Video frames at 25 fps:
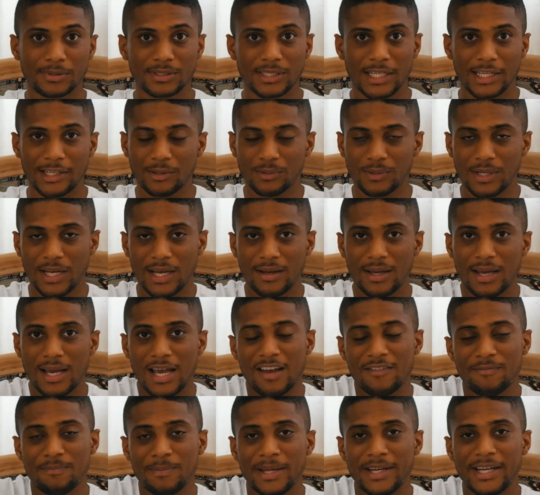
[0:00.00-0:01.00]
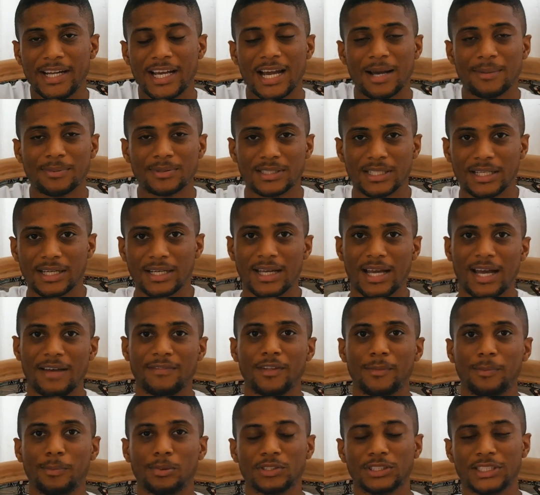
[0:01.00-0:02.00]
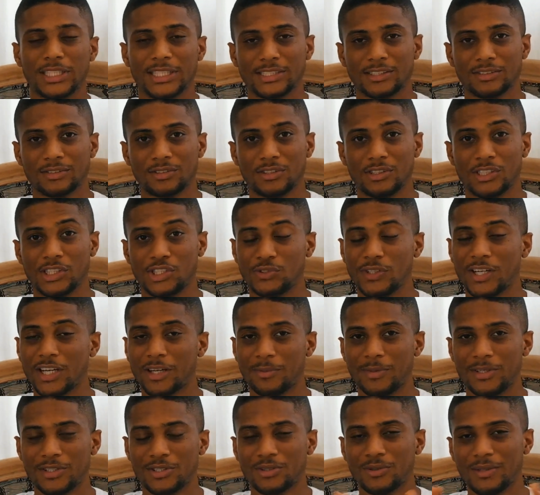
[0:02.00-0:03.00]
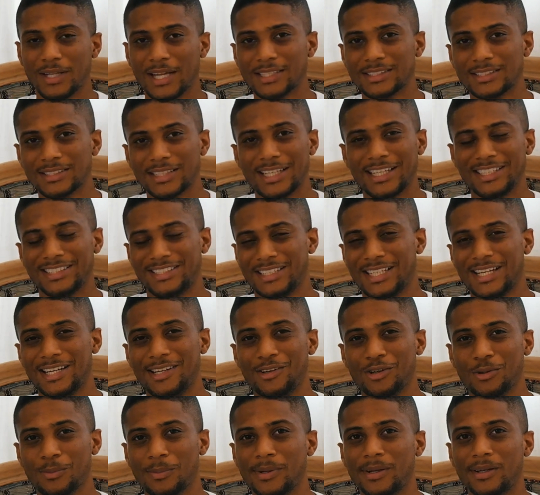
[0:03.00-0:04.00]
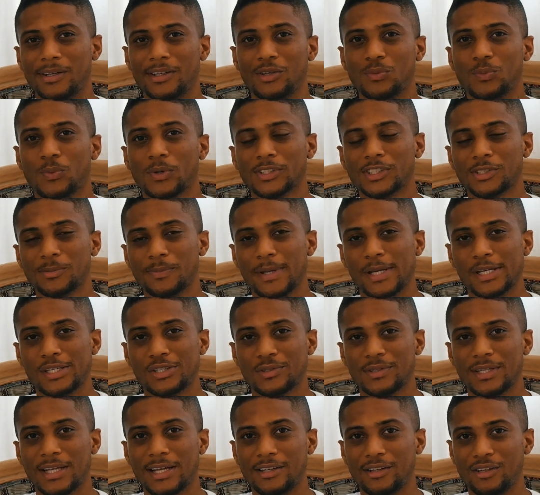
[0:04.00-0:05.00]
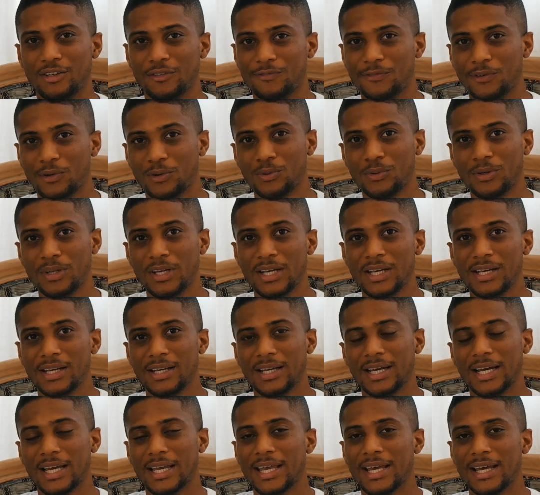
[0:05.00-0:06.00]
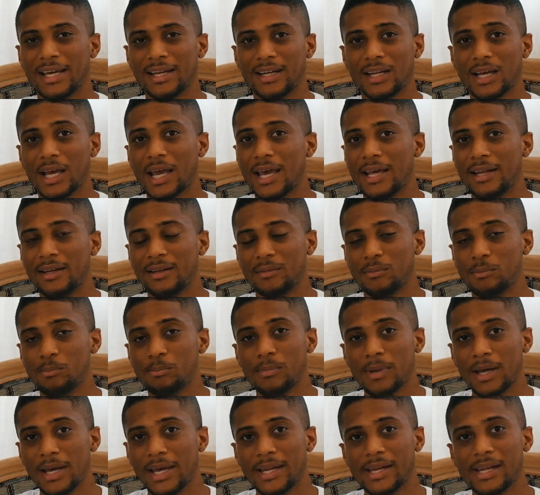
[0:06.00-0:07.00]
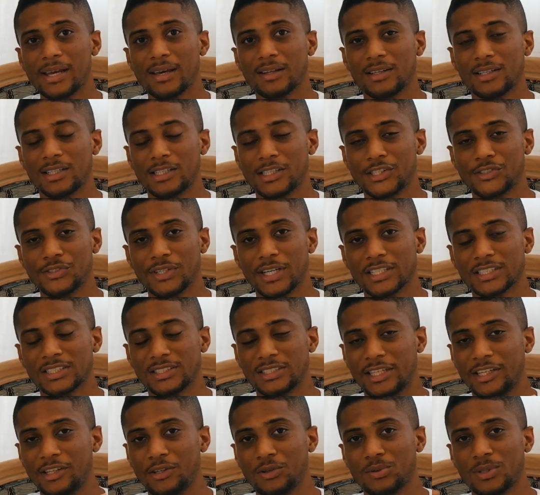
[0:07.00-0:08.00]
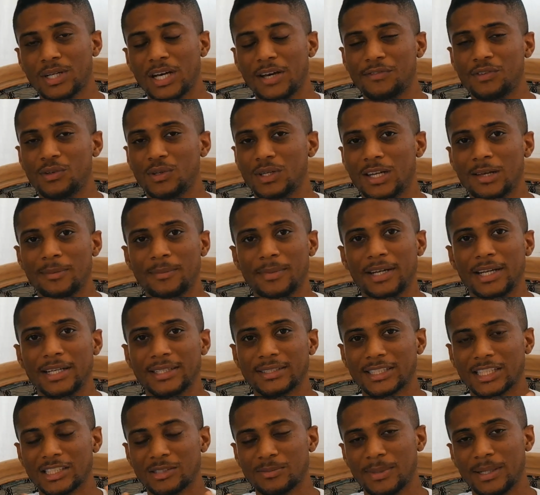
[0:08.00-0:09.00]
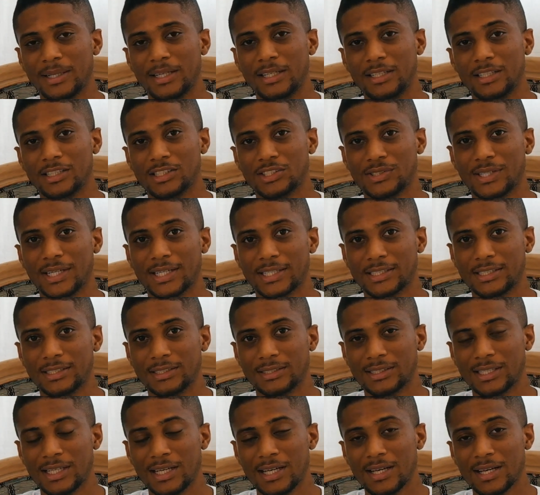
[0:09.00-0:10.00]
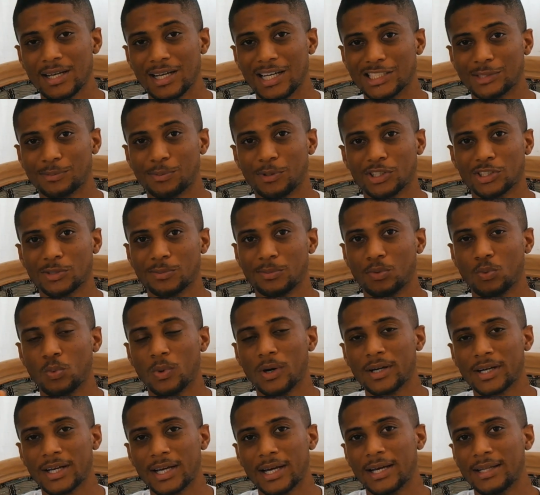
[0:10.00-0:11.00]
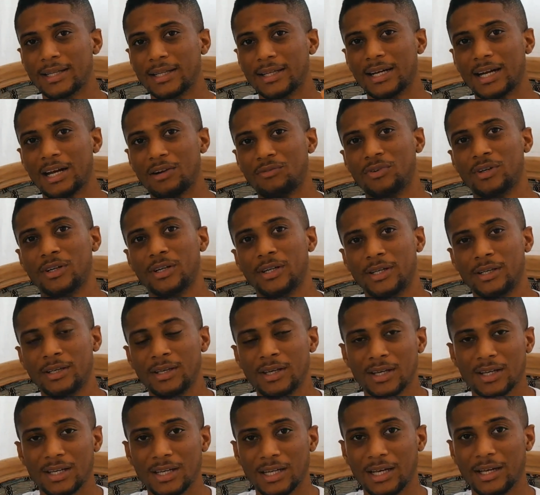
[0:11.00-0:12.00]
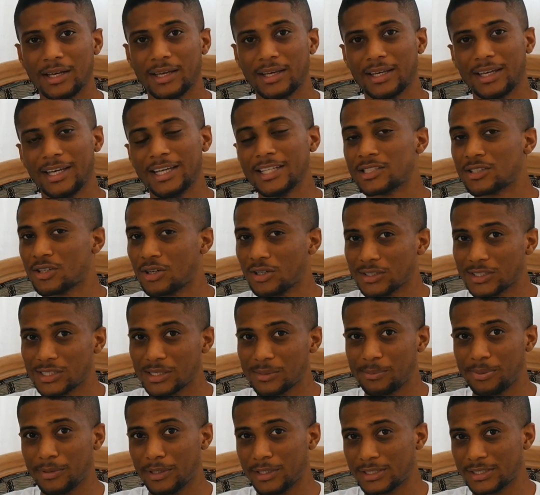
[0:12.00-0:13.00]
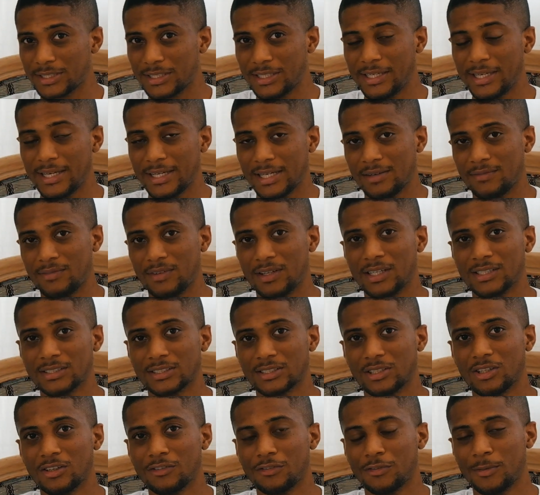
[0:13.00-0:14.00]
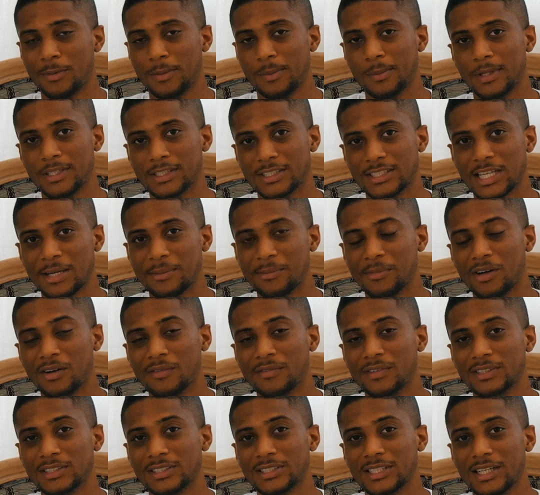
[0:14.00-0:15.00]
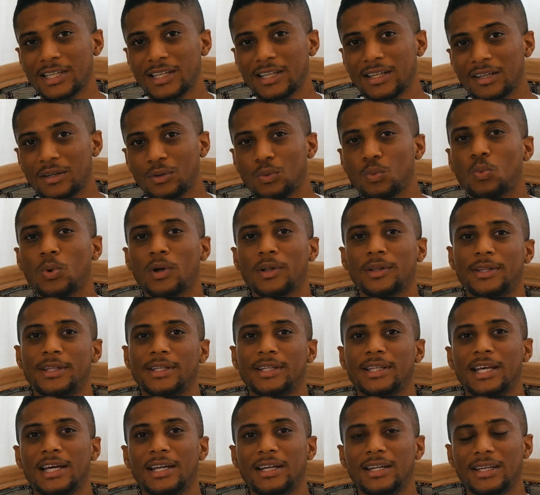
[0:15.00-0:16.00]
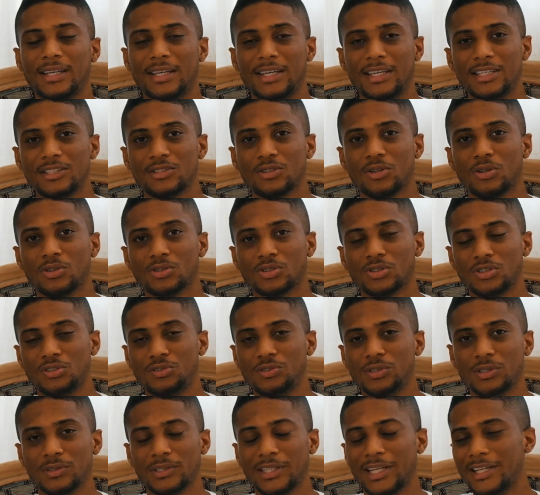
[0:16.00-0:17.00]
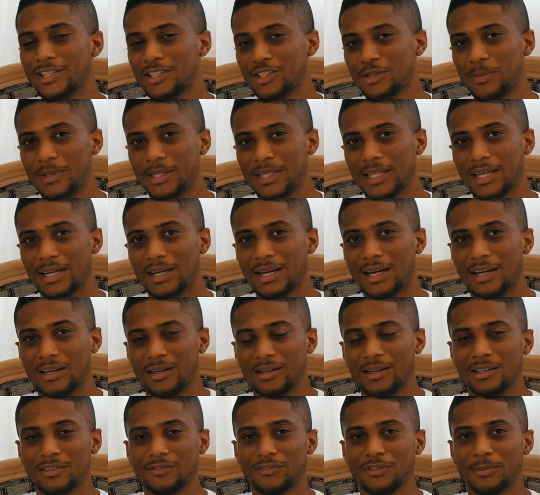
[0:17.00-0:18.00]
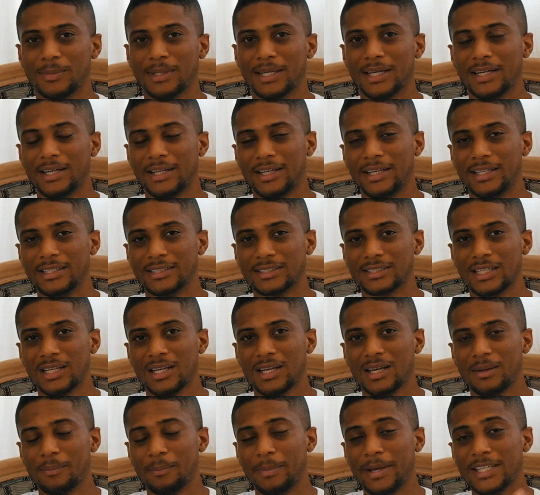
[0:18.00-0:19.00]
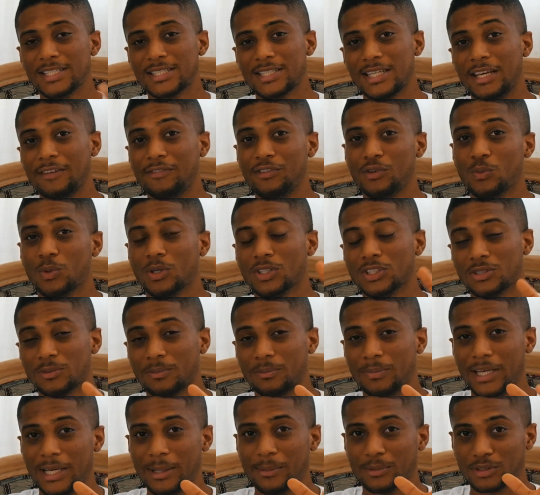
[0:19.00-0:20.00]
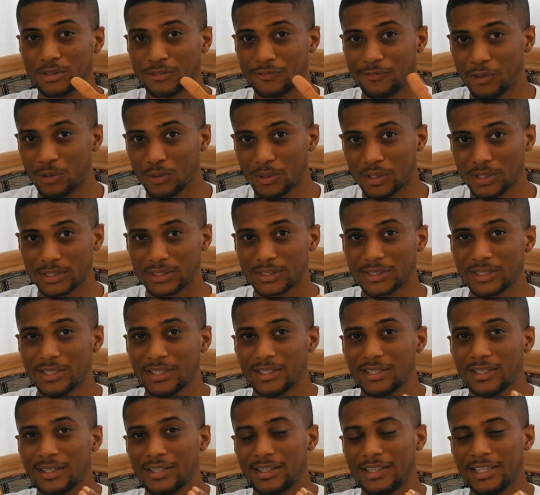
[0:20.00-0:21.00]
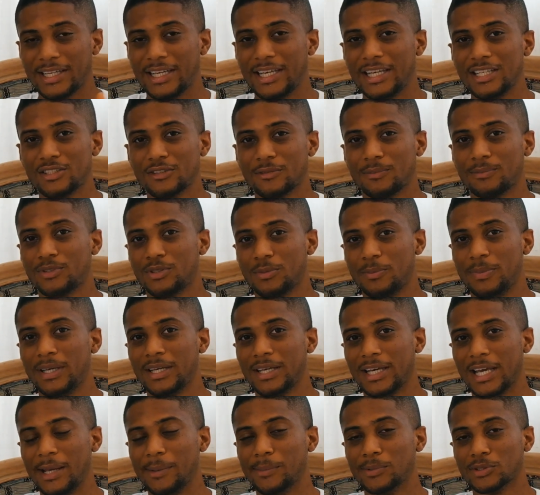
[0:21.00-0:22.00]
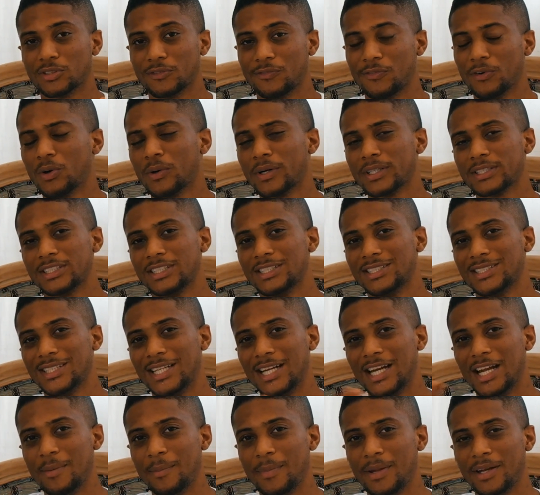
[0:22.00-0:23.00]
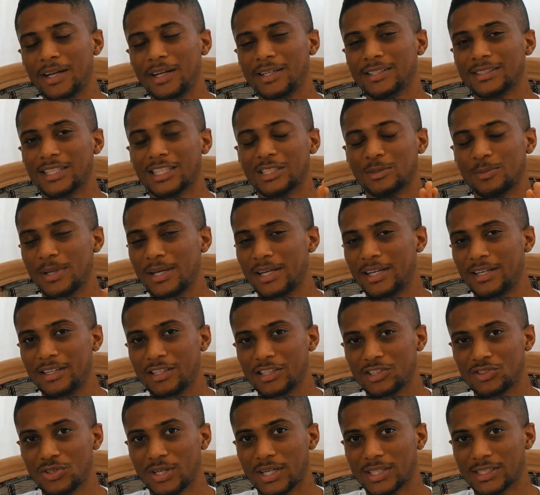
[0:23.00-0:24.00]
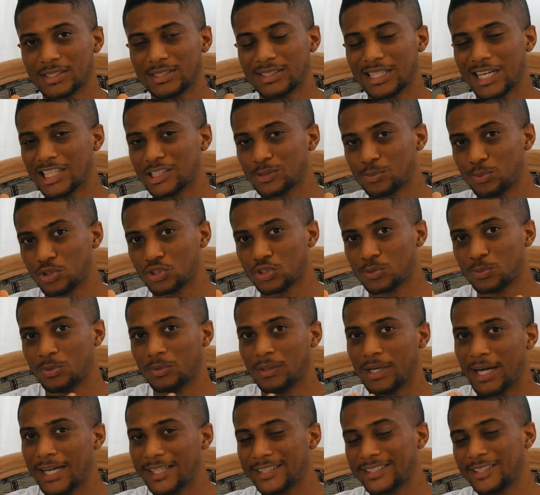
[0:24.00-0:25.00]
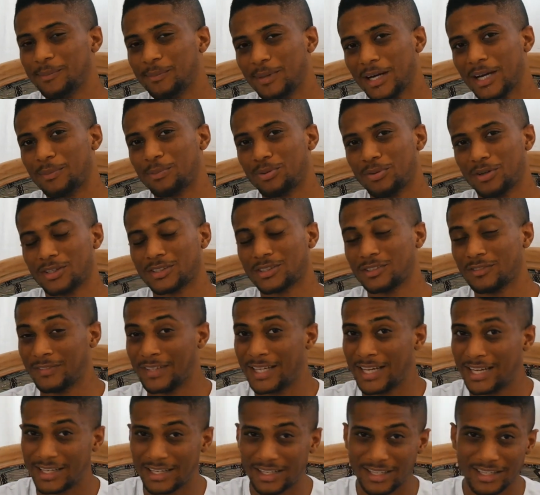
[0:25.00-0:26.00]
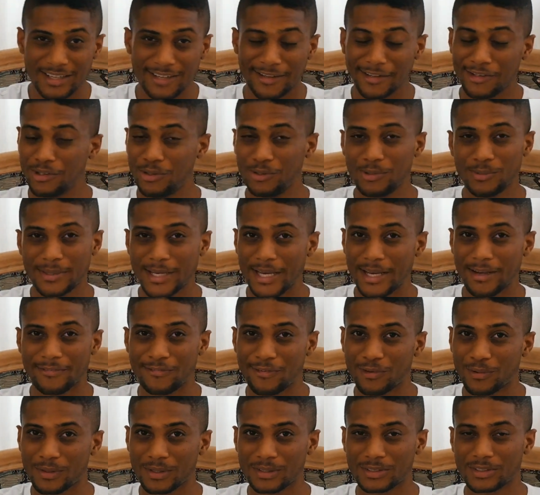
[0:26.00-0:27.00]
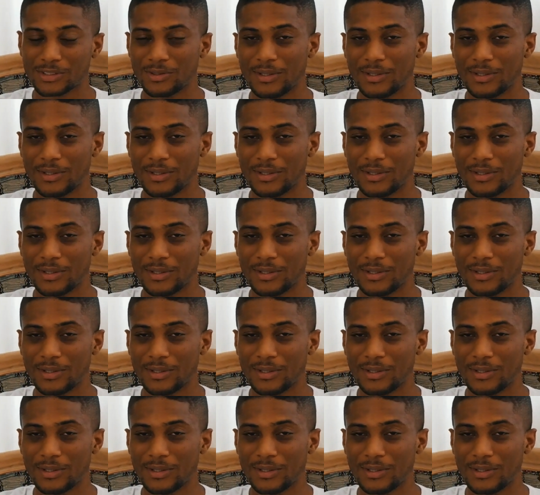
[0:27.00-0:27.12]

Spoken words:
I don't have many apps that have the potential to distract me. So that's a side note, but you want to make sure that your phone, again, and any other distraction that you don't have, you eliminate as many distractions as possible. One guy that I really like his content personally, and I've learned a lot from him, is Sam Ovens. One thing that he's also drilled into me that I learned from that is basically, if you want to be able to focus, the key to being able to focus is to eliminate as many distractions as possible. As a byproduct of that, you get focused.